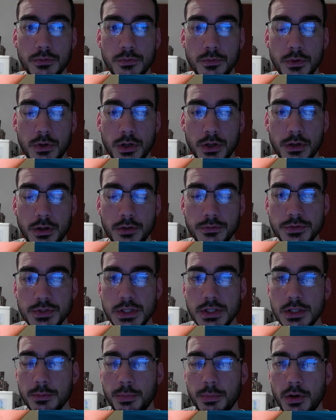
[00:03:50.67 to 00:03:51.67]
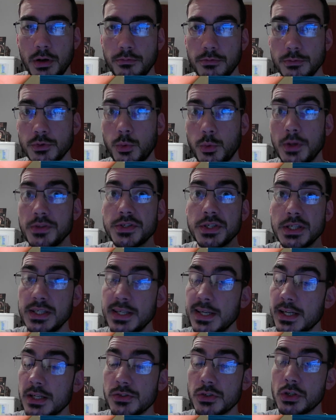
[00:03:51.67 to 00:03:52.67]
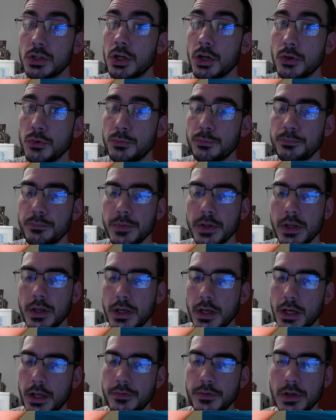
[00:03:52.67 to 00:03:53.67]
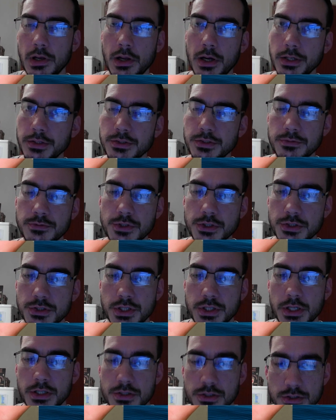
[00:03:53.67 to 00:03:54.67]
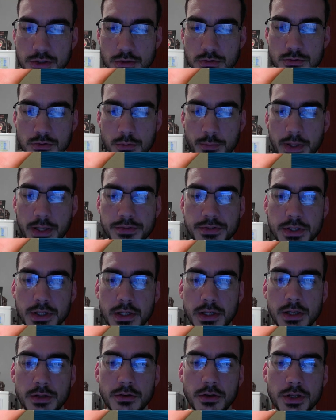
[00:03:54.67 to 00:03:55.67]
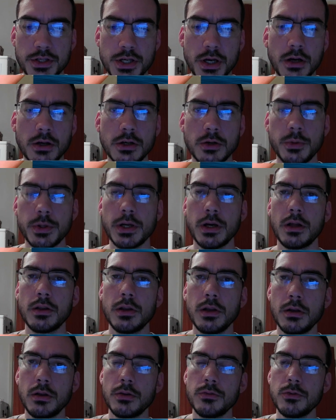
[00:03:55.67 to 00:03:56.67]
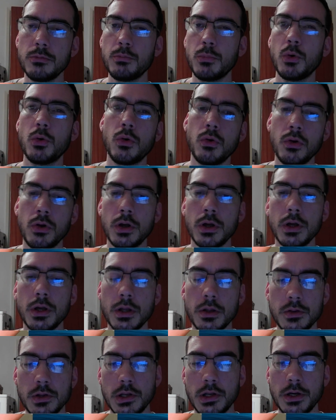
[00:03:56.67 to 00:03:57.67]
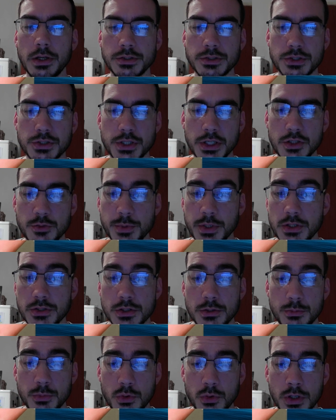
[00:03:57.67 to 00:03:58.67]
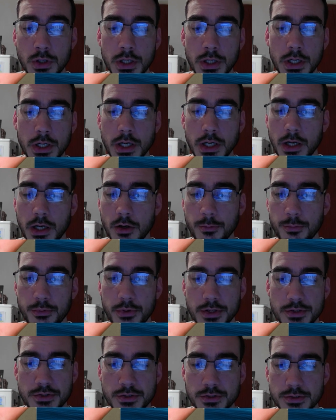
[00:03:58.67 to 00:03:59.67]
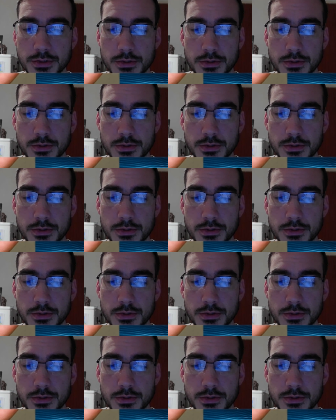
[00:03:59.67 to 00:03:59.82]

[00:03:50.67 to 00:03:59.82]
I've seen their palm from 20 years ago, and the lines have just changed so dramatically. And the younger we are, the more the lines change, because the more our present